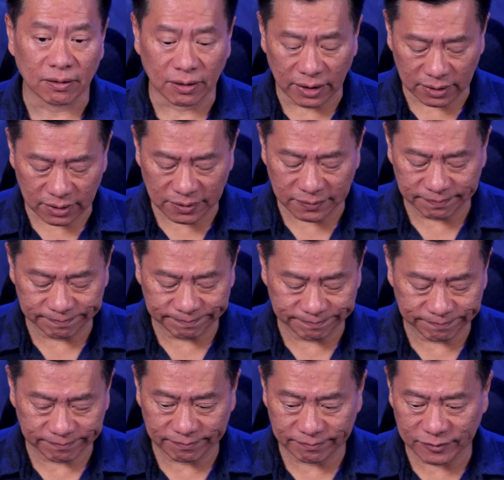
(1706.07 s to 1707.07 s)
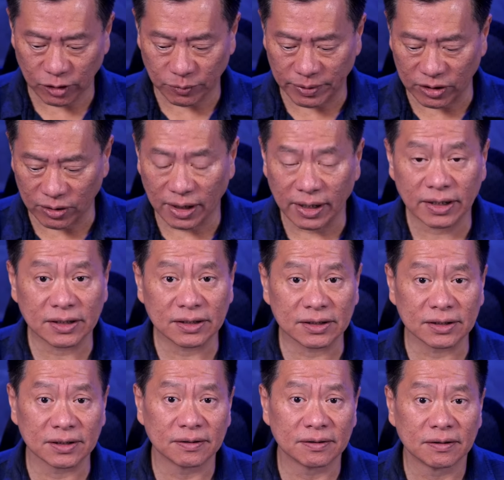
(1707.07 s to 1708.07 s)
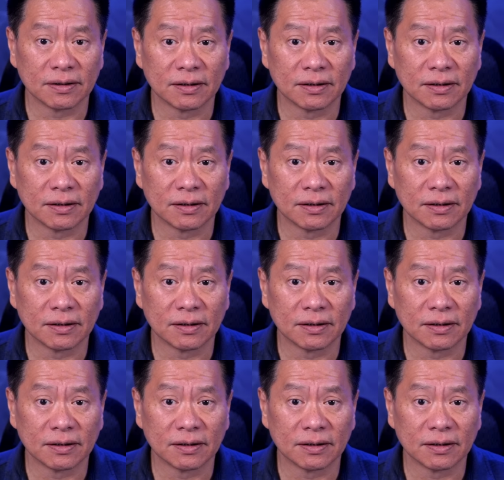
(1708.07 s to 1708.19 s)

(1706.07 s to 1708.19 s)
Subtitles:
All right, open your eyes.